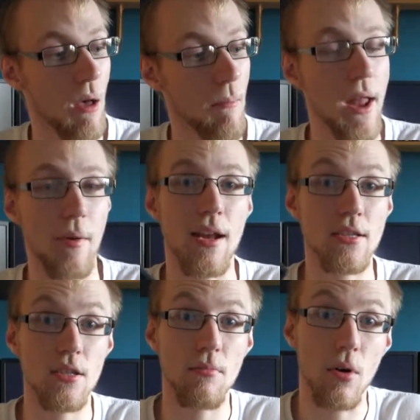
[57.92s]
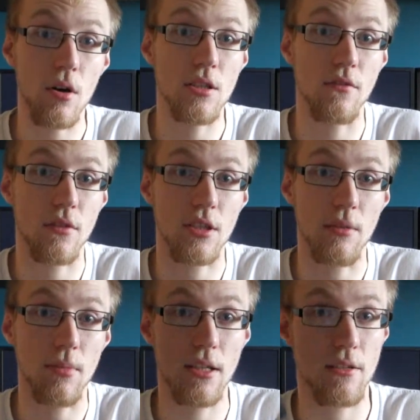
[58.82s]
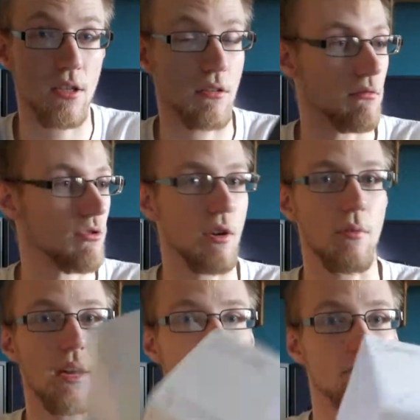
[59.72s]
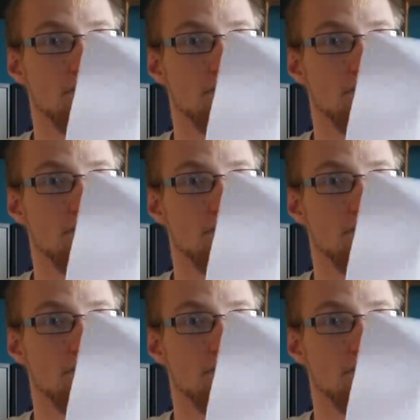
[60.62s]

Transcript: But anyway, let's just unbox it for the time being, so straight away,